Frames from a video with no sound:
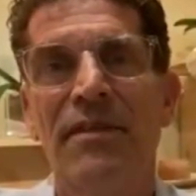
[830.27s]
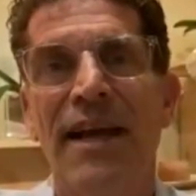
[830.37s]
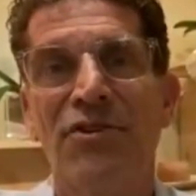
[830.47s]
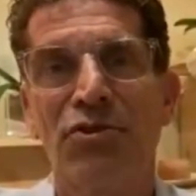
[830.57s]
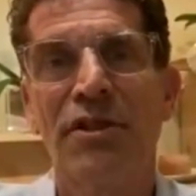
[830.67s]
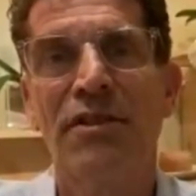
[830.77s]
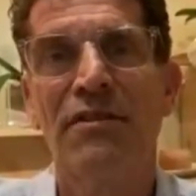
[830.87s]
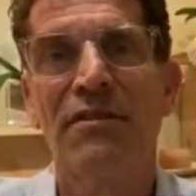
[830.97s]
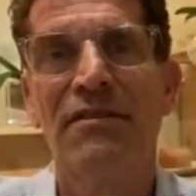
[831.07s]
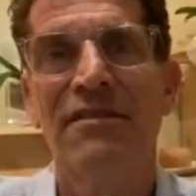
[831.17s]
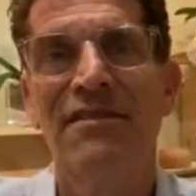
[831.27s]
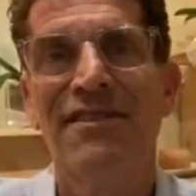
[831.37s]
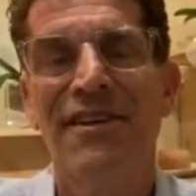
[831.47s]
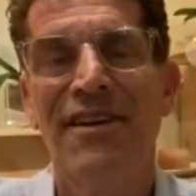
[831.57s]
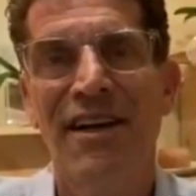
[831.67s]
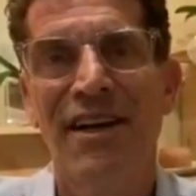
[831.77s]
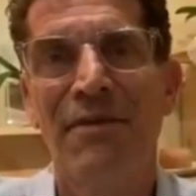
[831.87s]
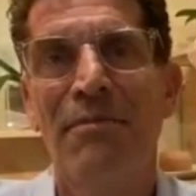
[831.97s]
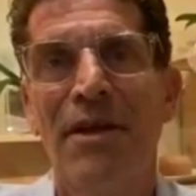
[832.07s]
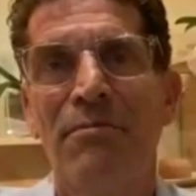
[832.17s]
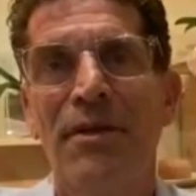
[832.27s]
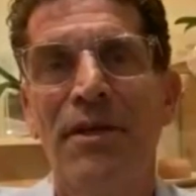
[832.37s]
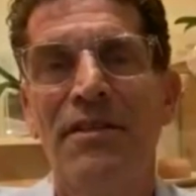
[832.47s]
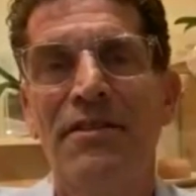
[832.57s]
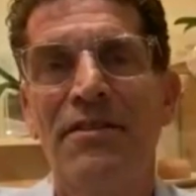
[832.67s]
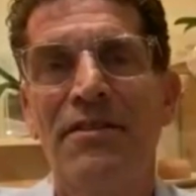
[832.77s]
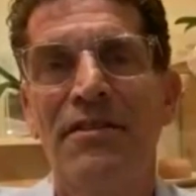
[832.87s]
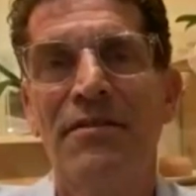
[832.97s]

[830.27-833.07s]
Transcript: Actually, I am that peace.